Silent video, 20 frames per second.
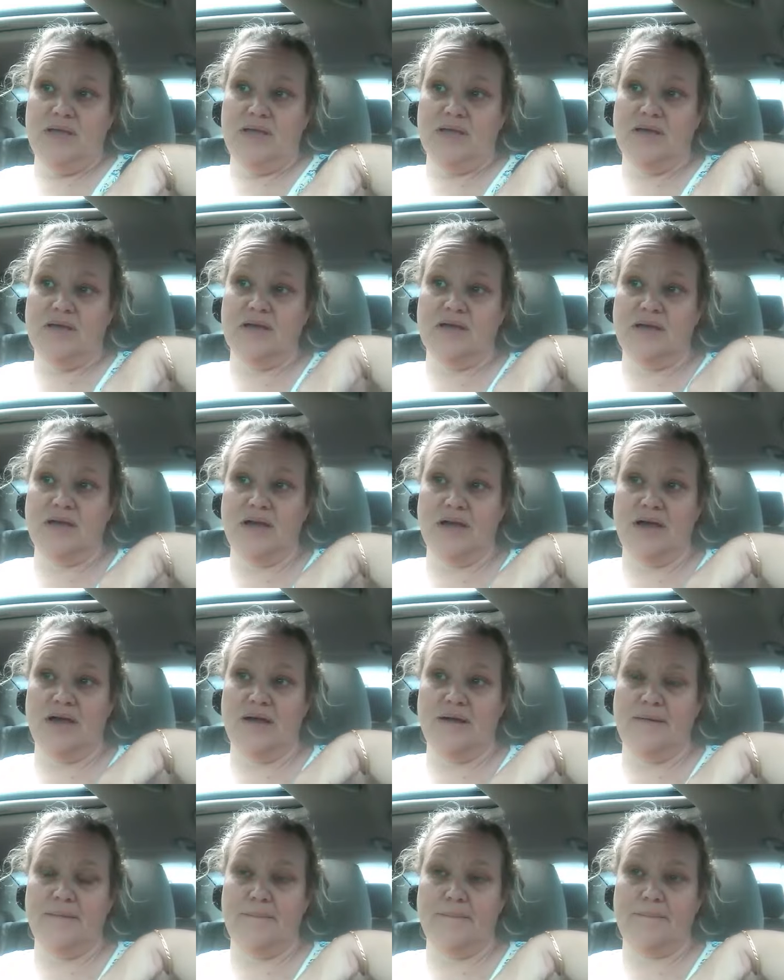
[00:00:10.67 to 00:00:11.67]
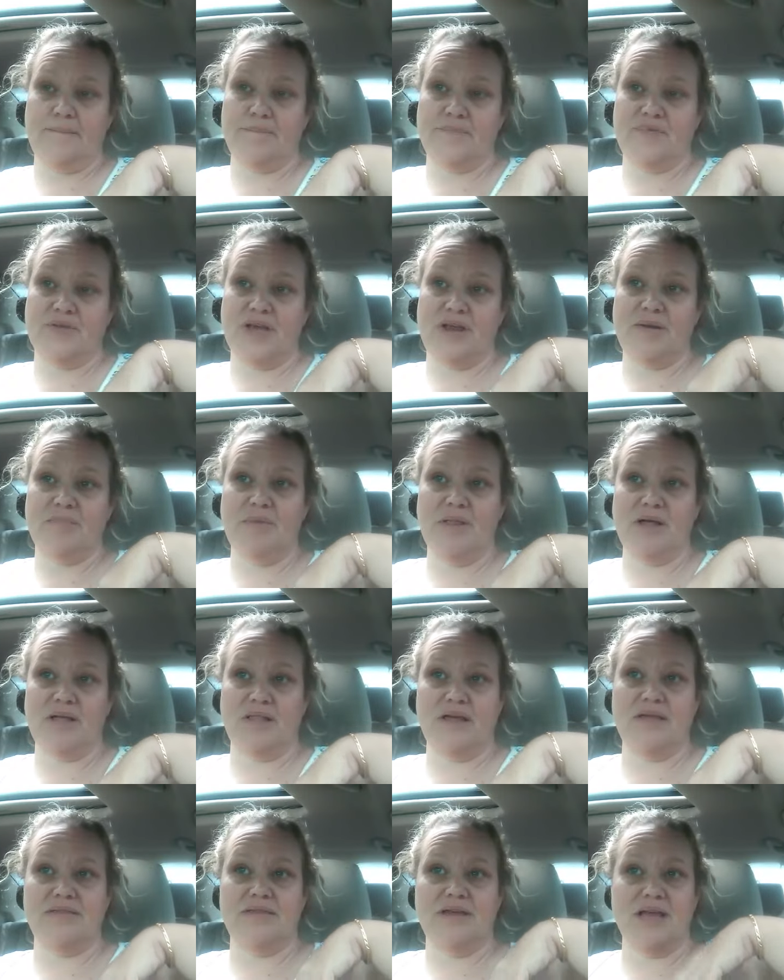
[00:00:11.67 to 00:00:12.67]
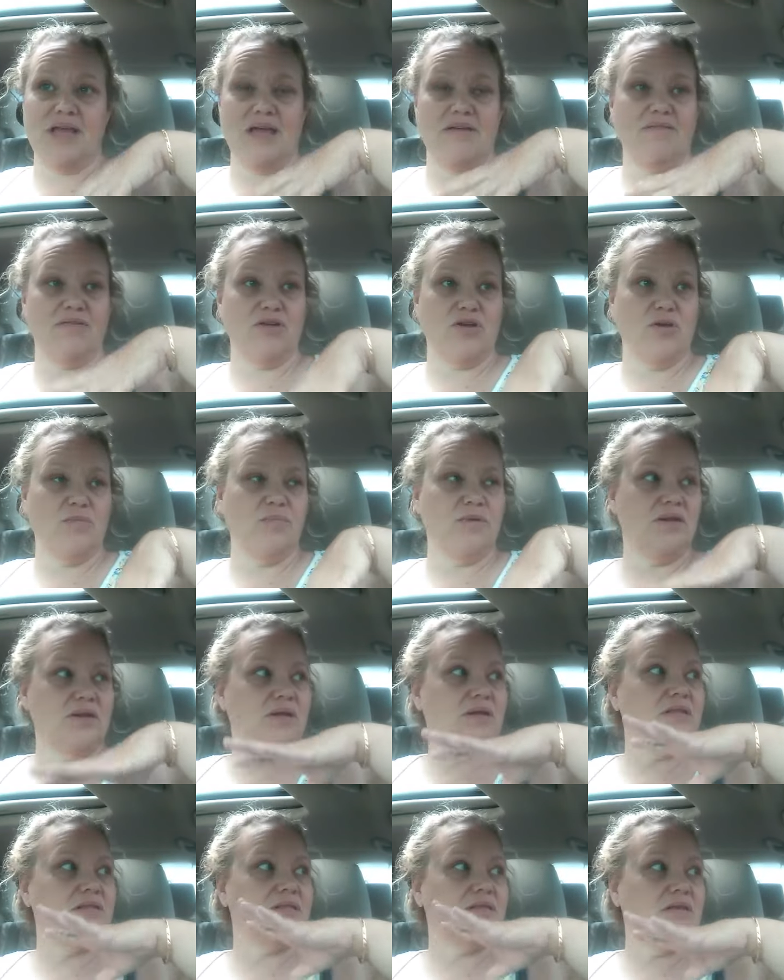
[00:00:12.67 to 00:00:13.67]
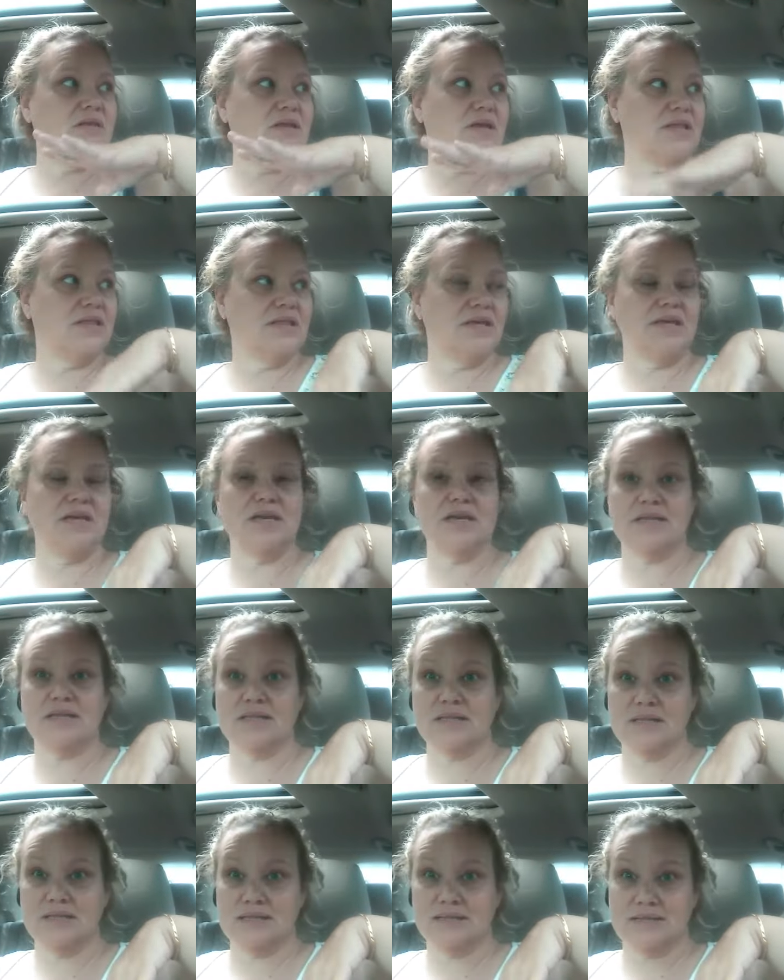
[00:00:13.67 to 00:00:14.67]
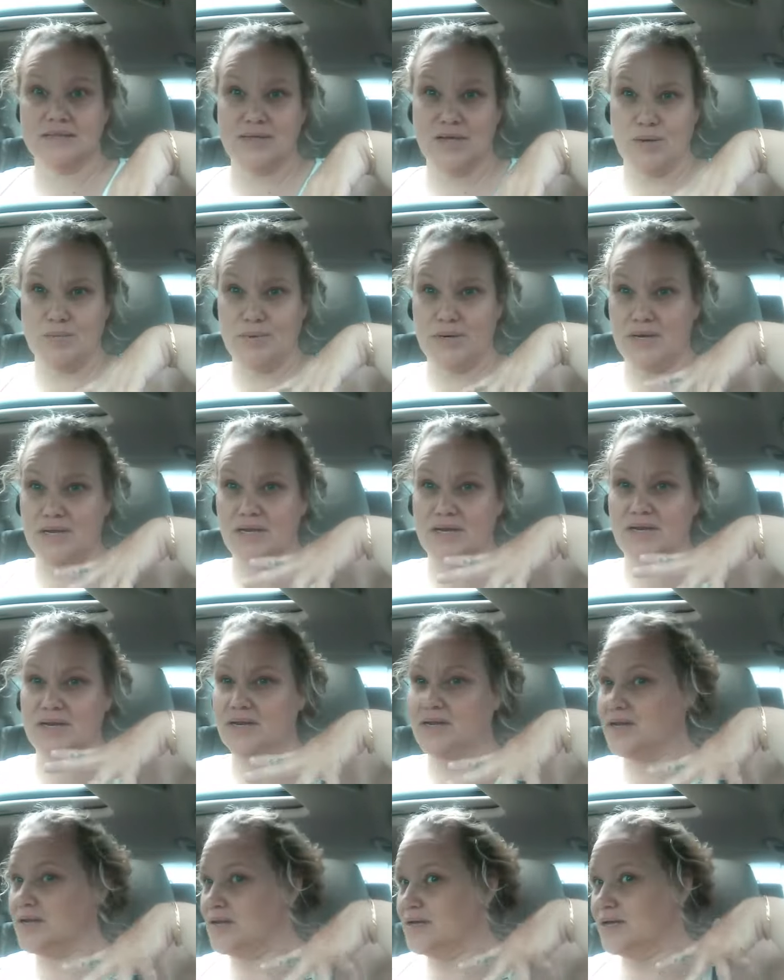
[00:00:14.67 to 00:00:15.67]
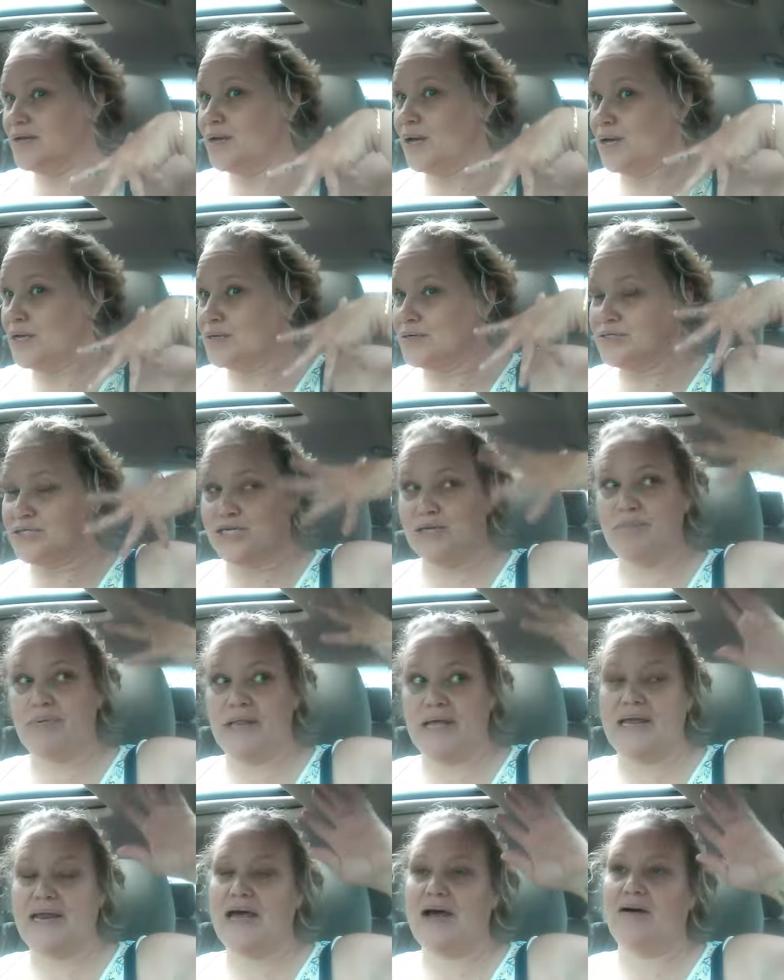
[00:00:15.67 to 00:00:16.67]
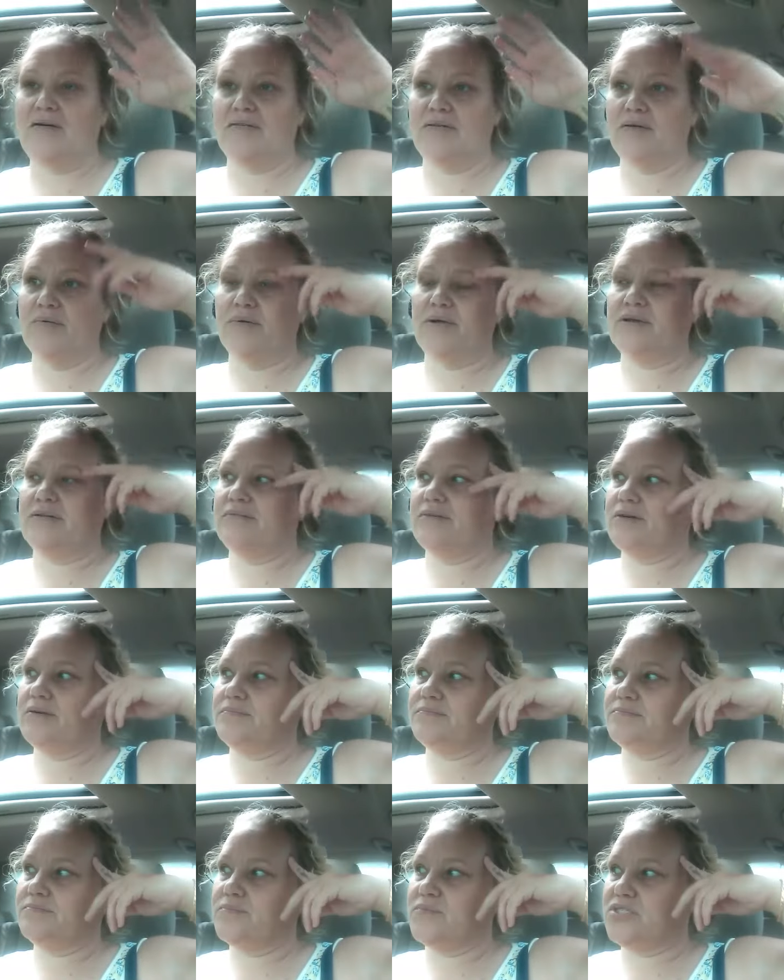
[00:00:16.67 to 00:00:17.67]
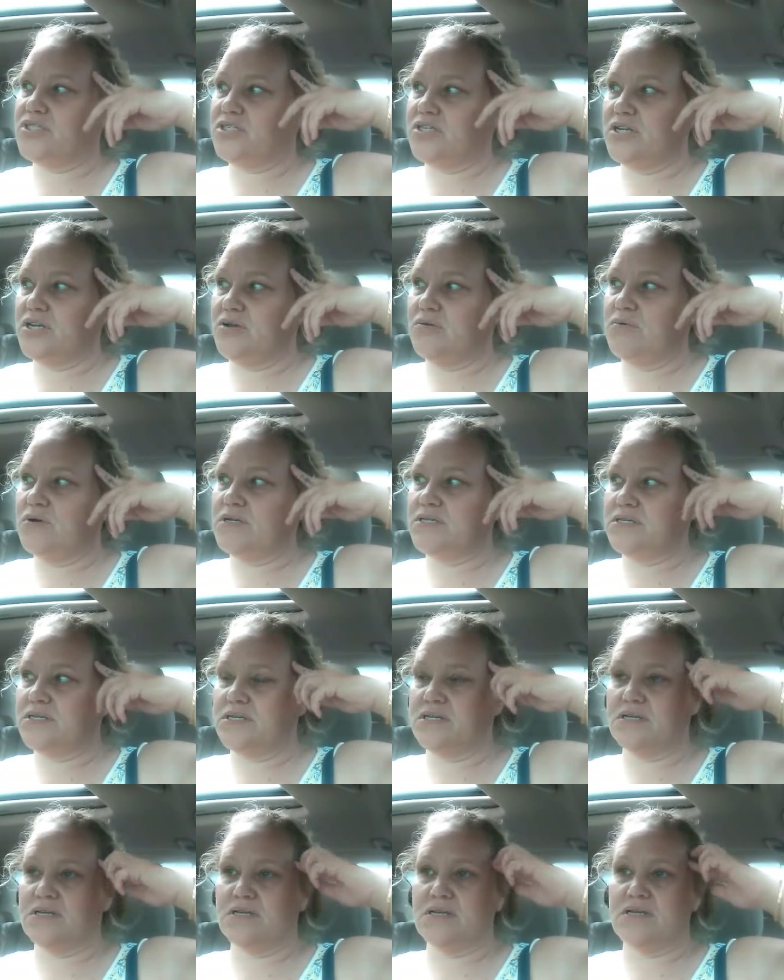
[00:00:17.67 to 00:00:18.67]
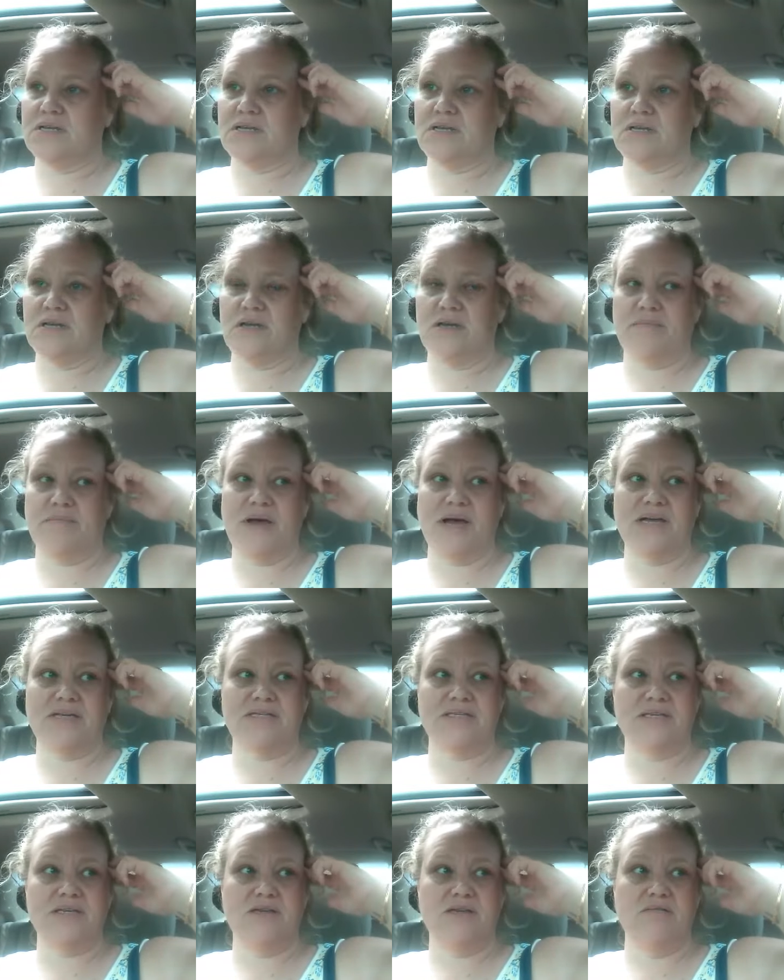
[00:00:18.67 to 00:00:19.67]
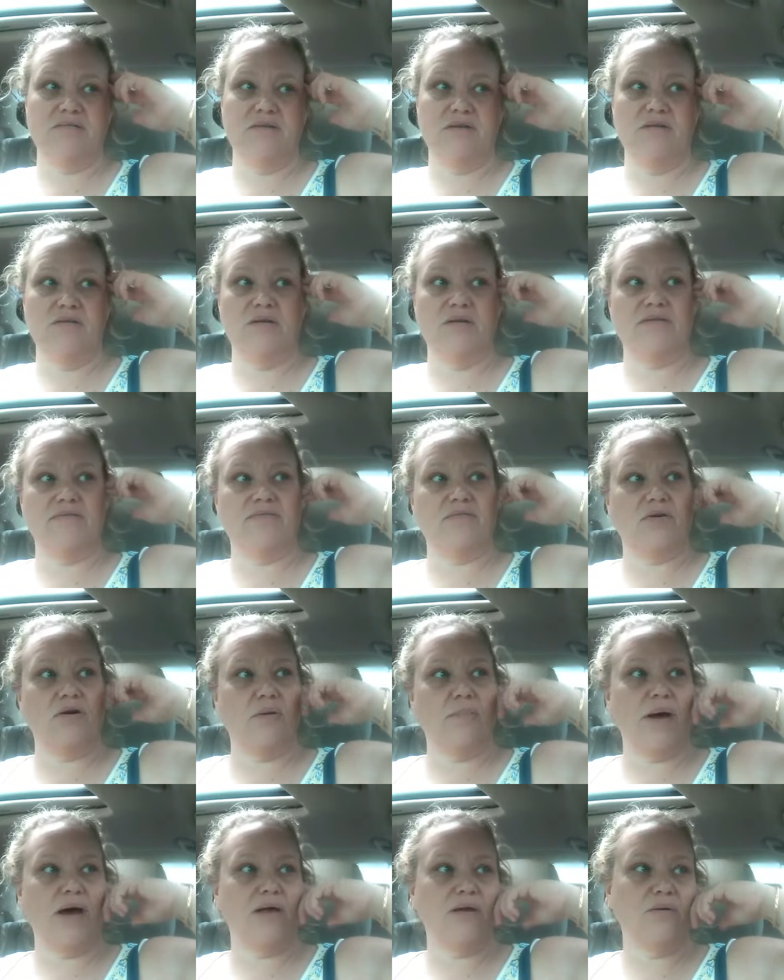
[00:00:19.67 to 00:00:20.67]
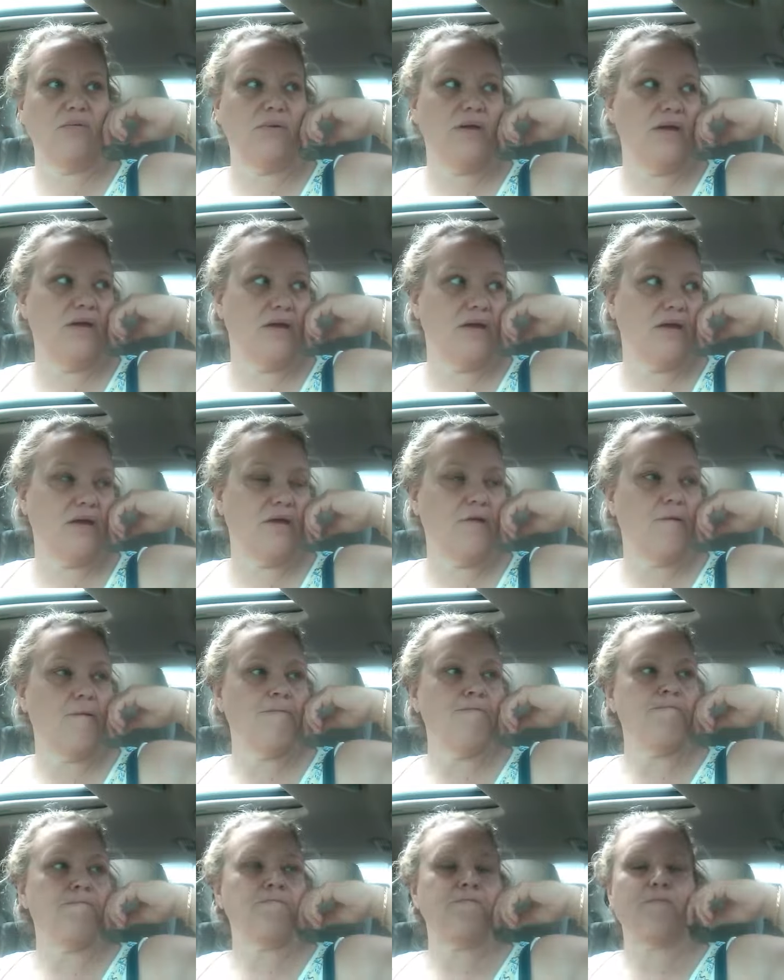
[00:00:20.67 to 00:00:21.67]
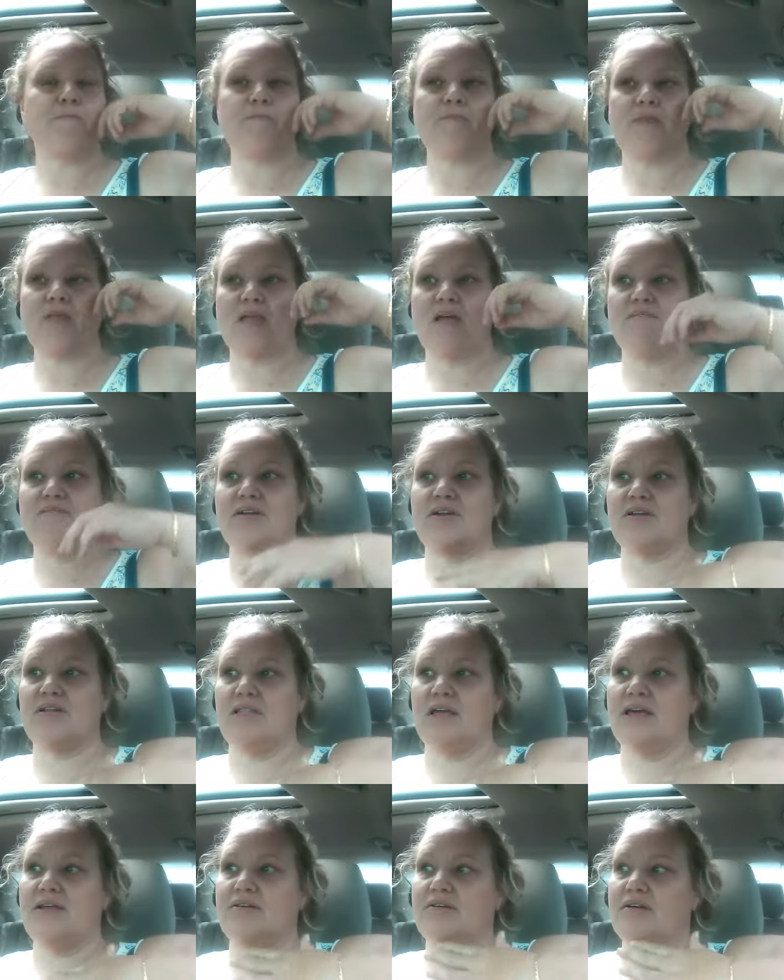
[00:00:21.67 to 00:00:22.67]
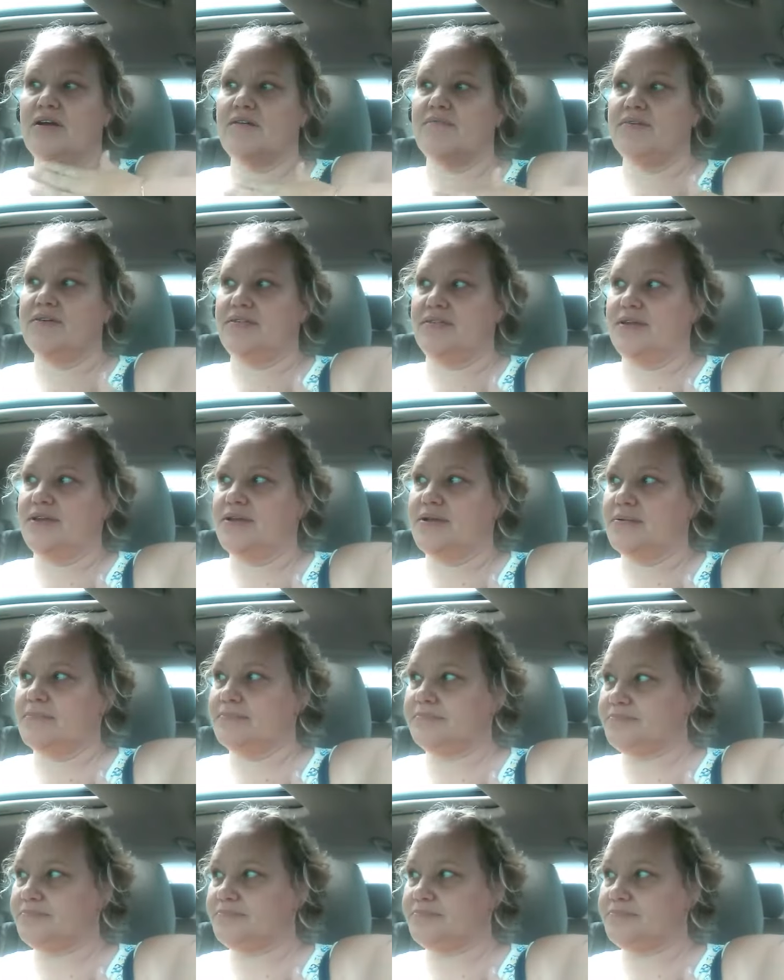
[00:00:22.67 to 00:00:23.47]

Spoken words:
She had a blood clot that gave her Coumadin, and then Coumadin, she bled out or whatever. She was in ICU unit for about a week, ventilator, everything.